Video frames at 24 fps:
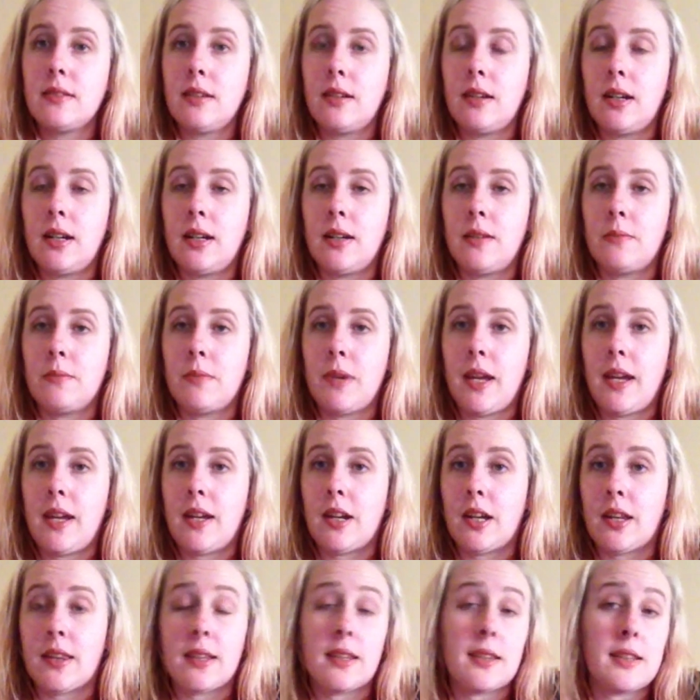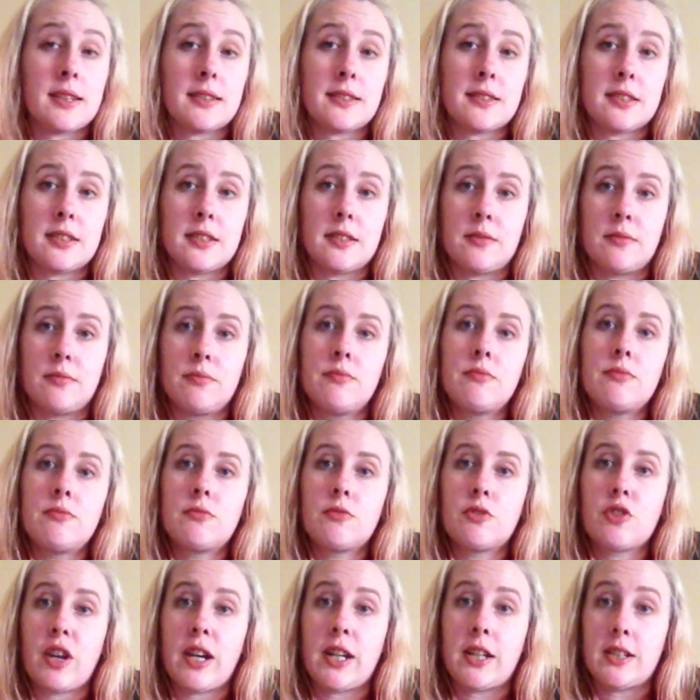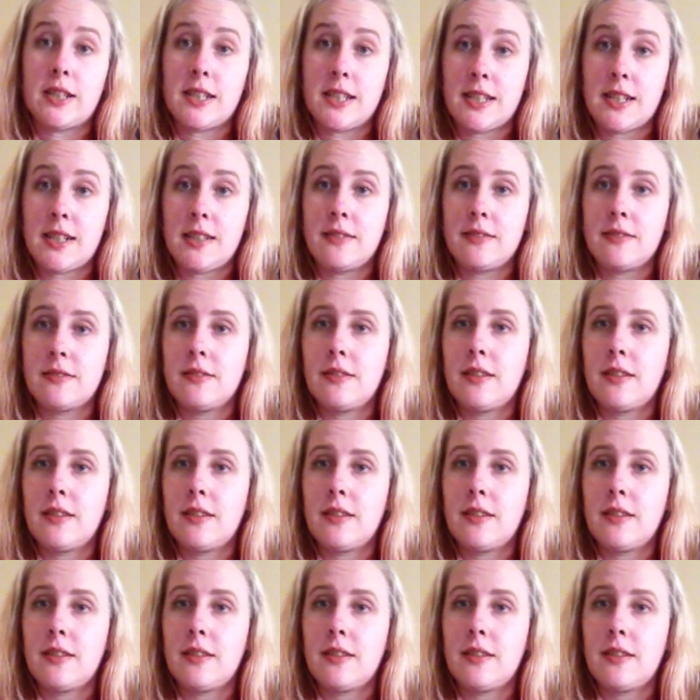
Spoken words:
and I think that's a great idea.